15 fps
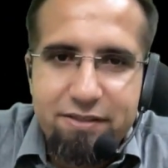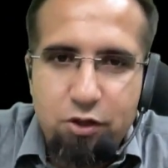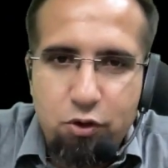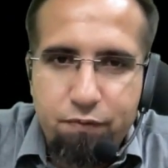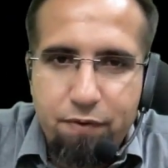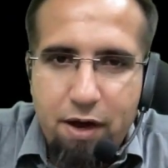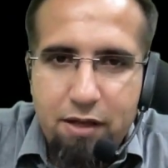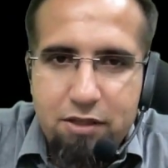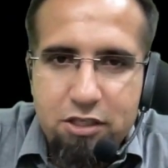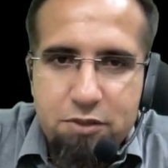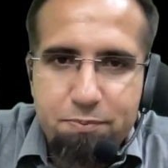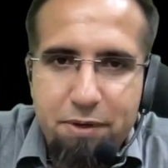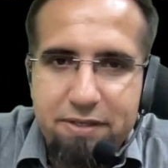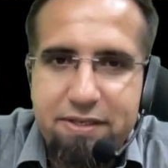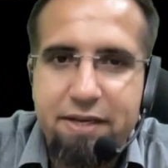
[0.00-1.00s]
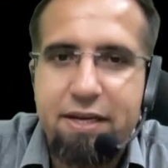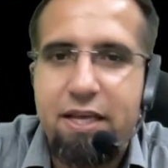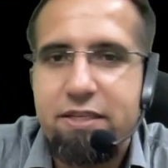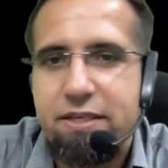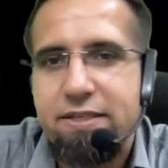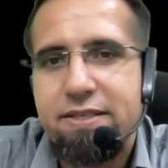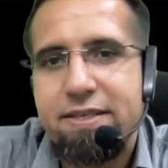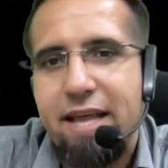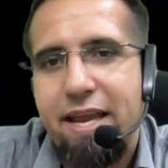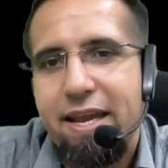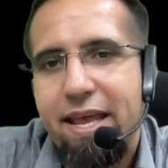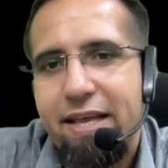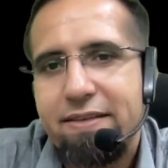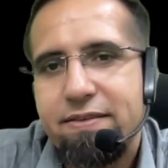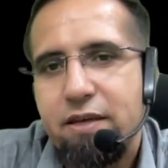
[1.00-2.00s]
Now the father's percentage is
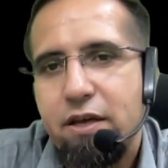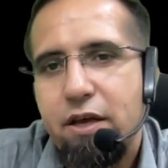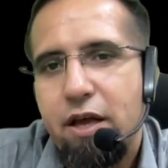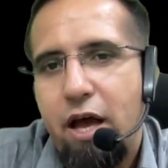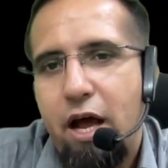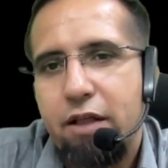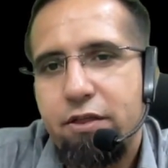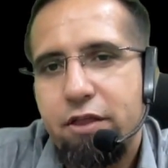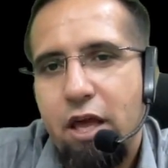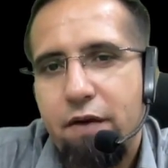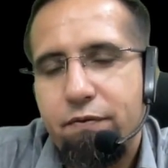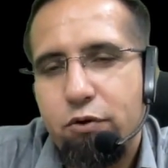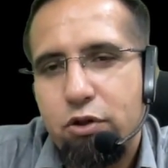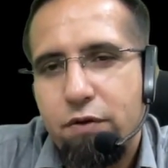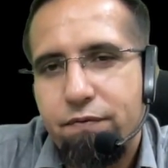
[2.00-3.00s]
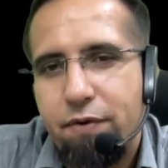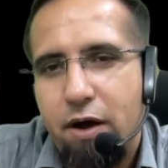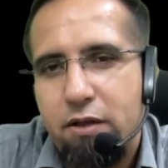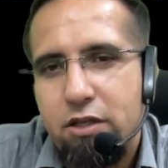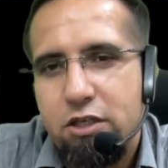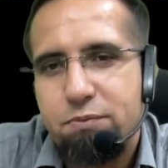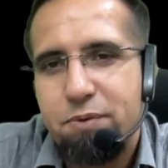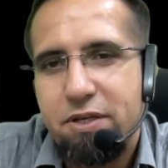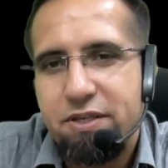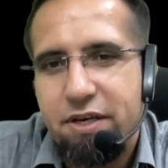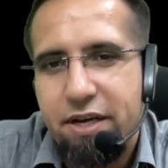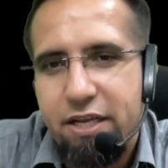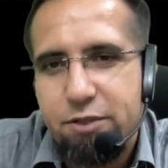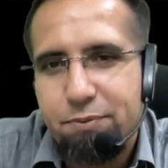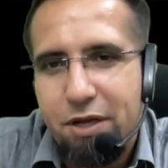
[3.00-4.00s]
10x, and therefore the father's
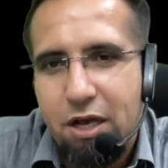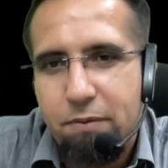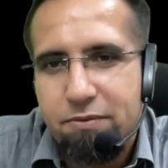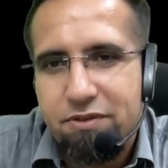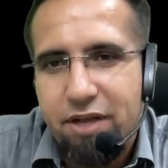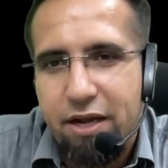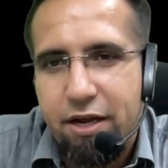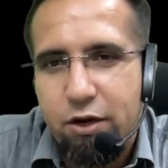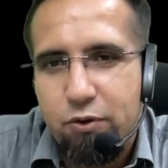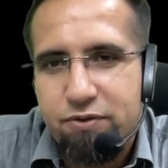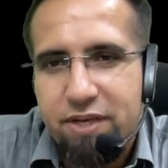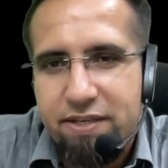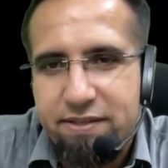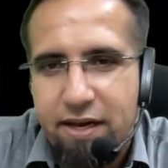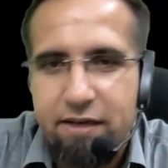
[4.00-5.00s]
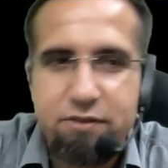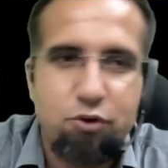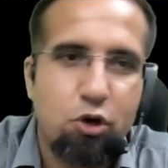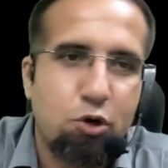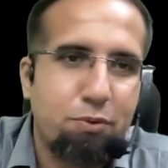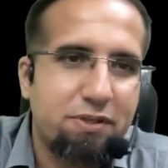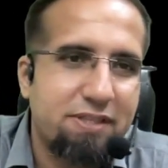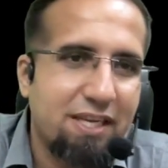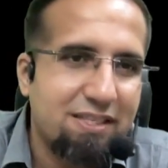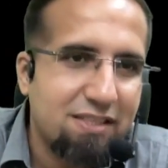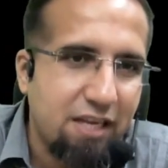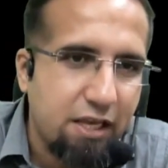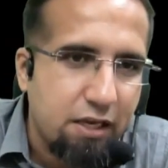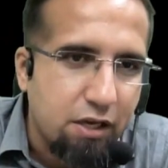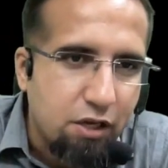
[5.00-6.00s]
percentage becomes 10 into 6, that is going to be
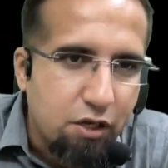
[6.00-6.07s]
60.